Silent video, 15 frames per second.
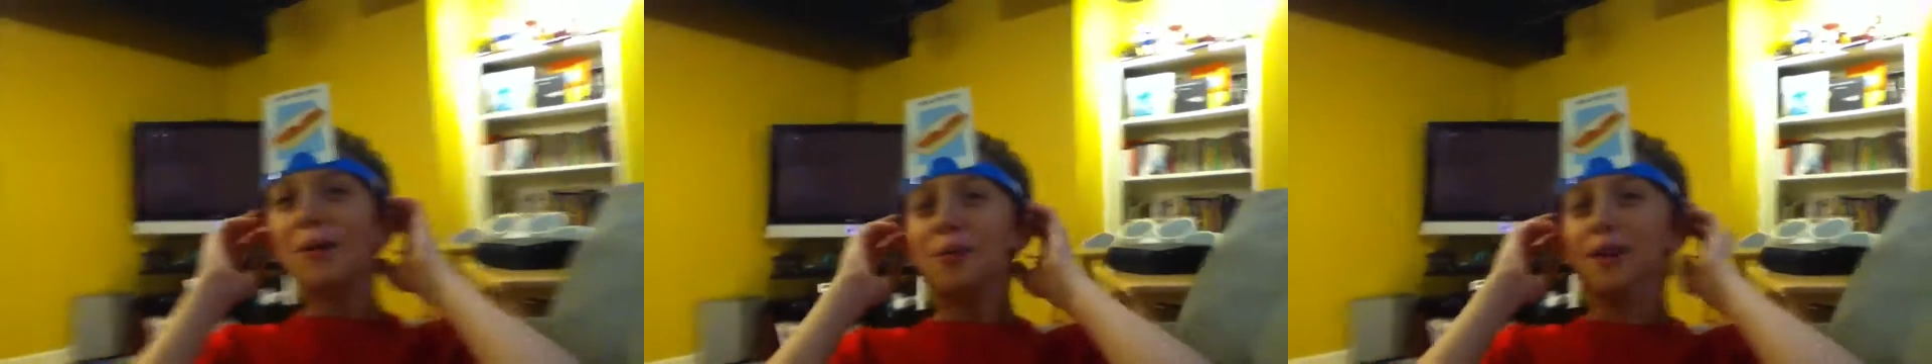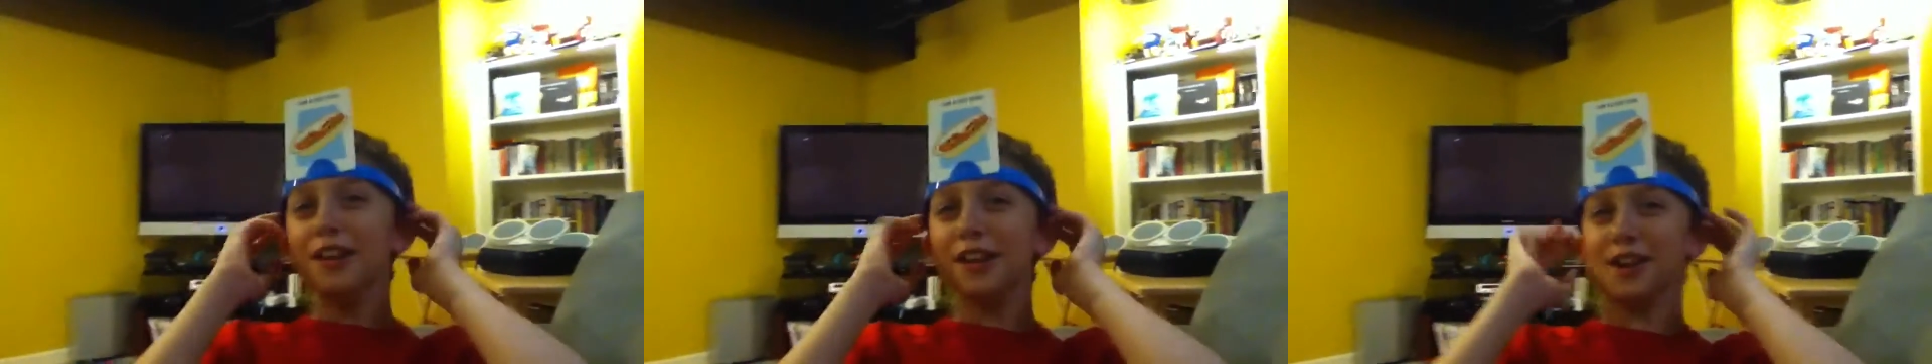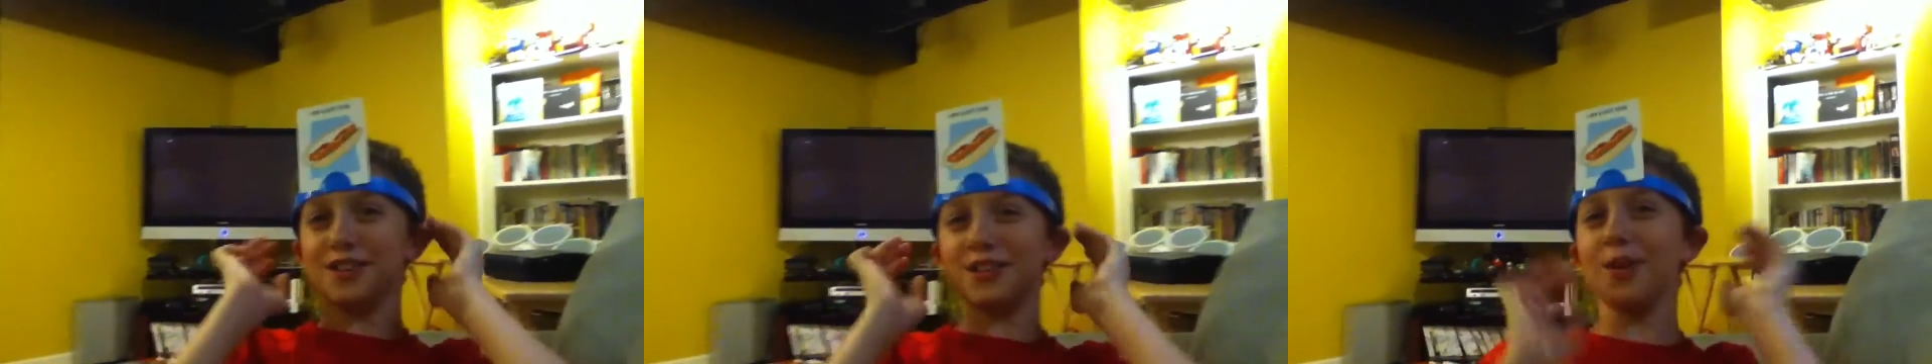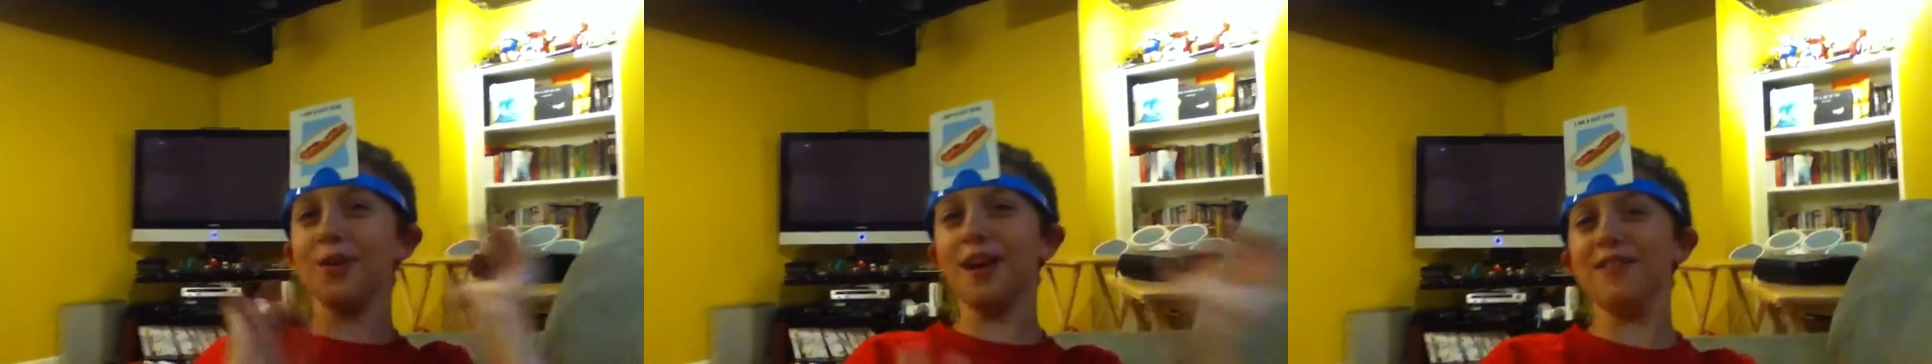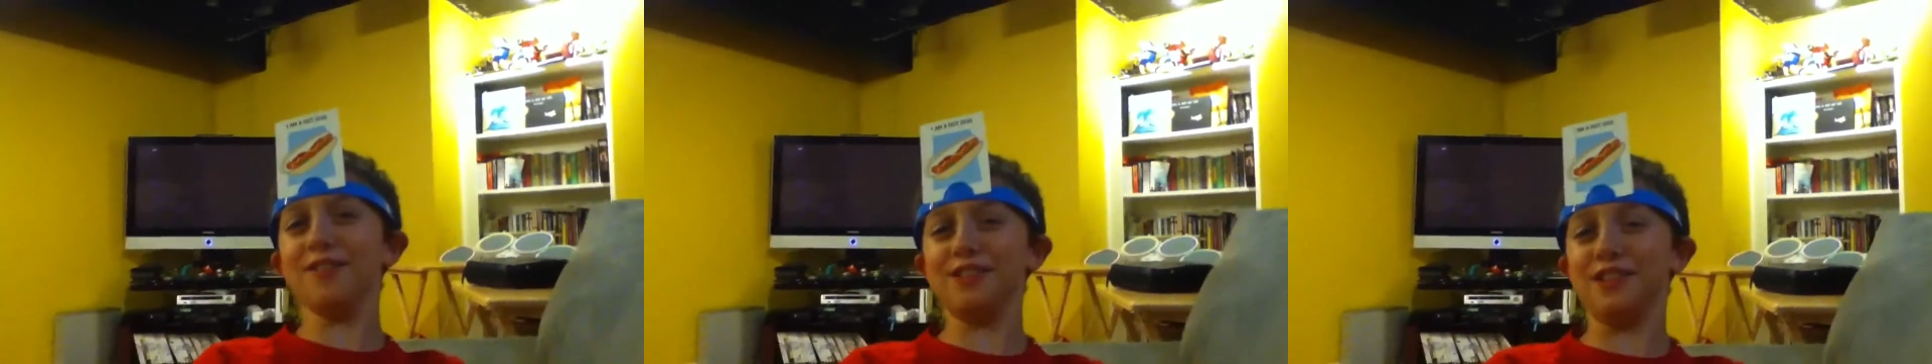Peanuts don't
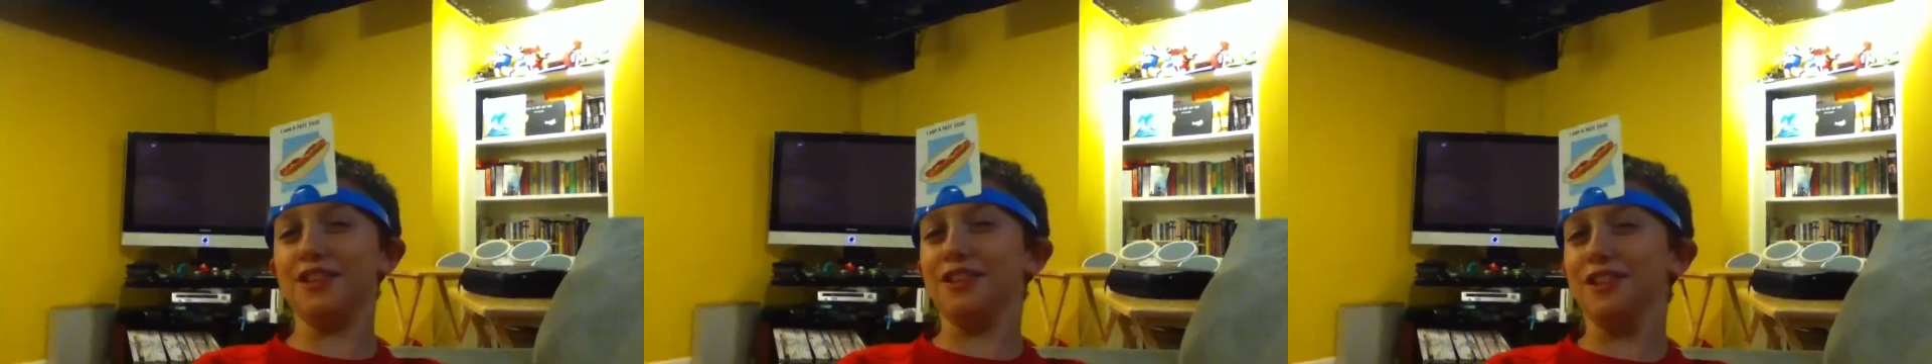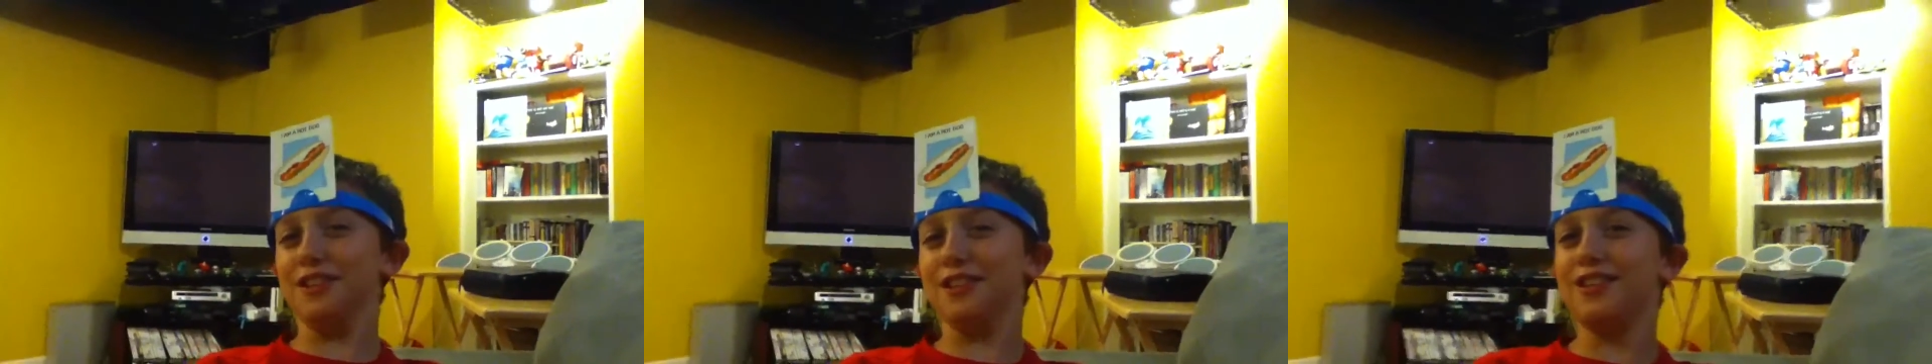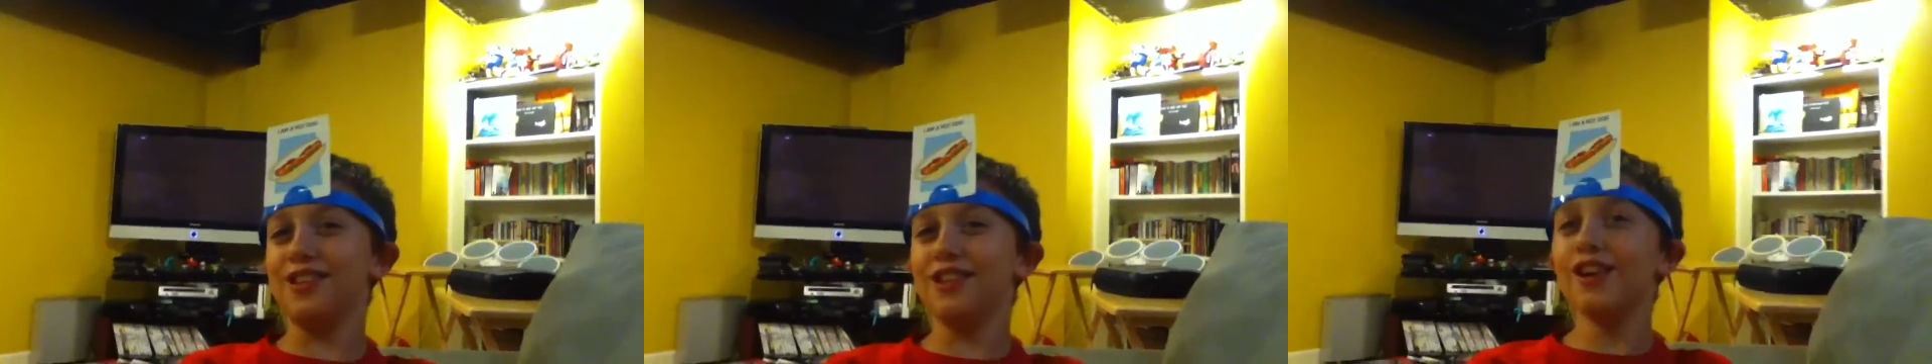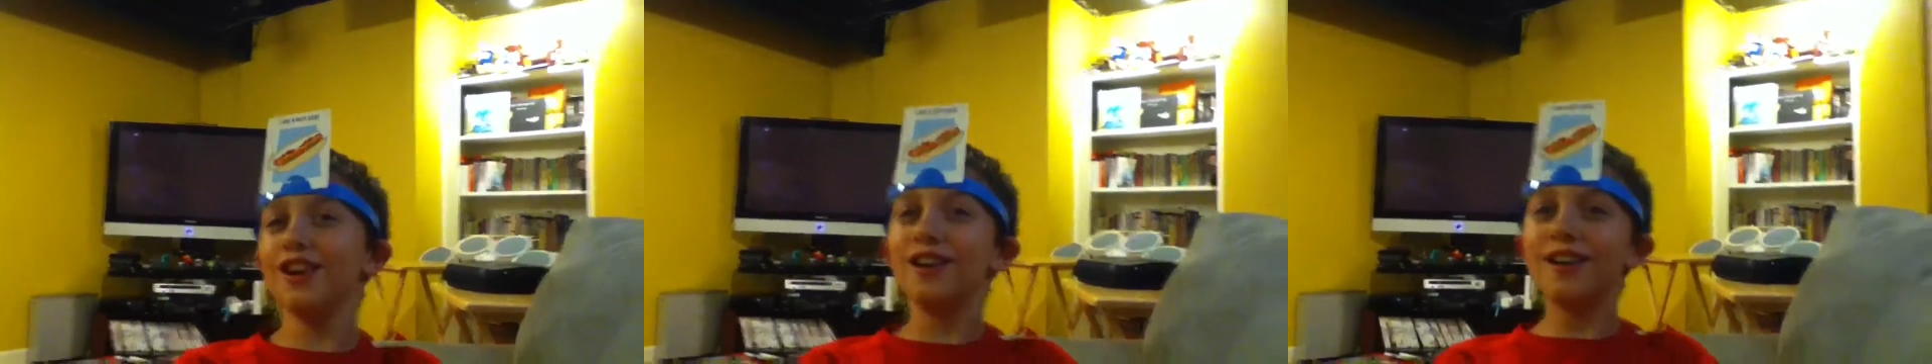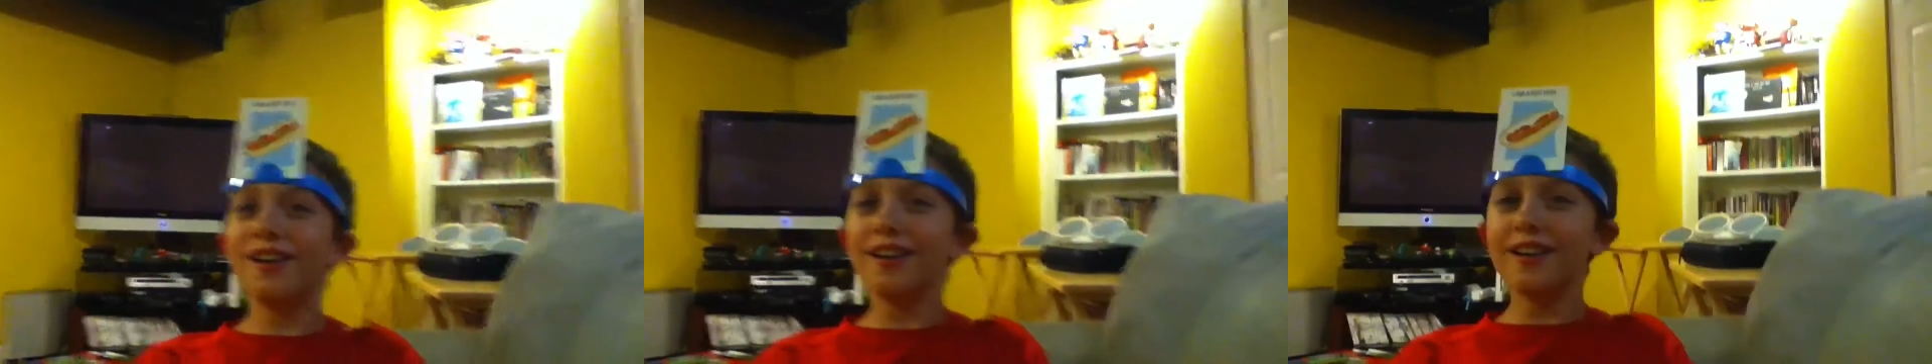have seeds. How
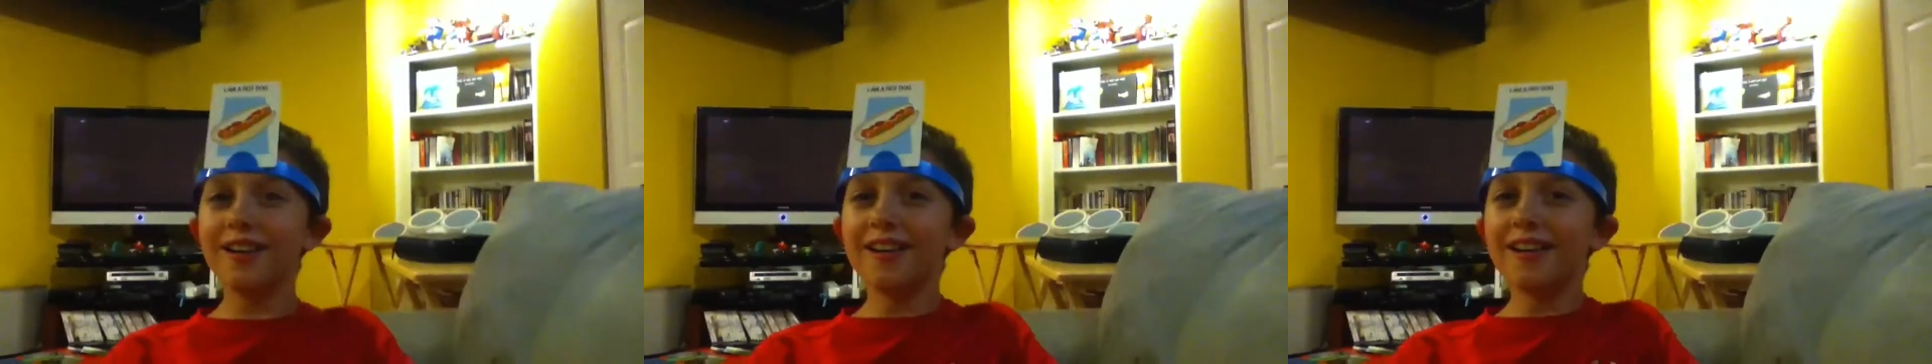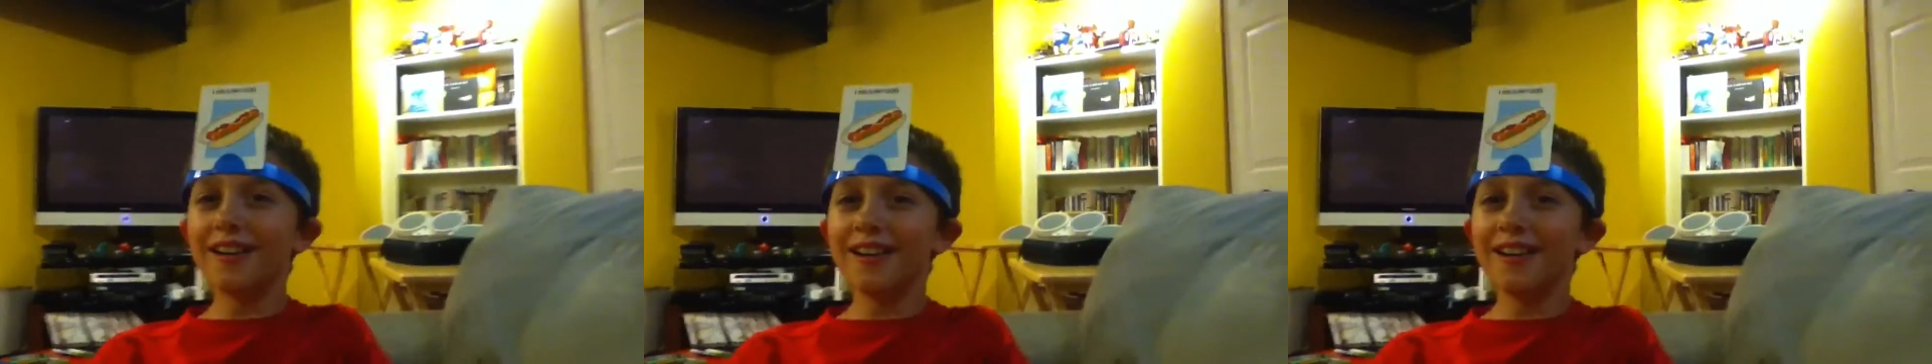do you know?